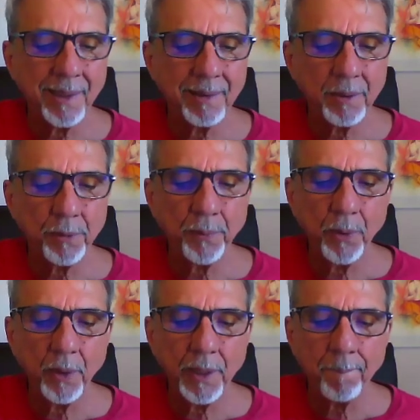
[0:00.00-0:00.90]
that.
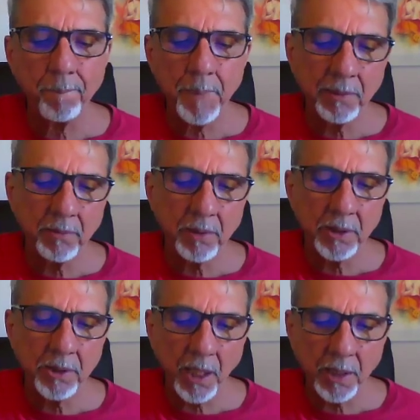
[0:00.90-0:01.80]
Therefore, in Mantra
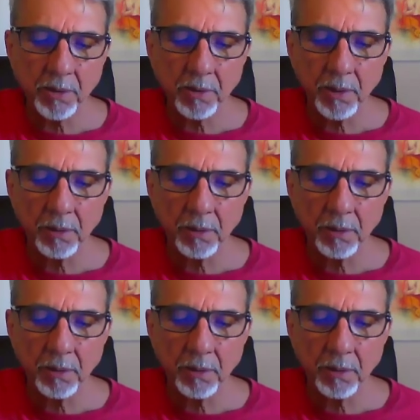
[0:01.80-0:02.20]
Shastra,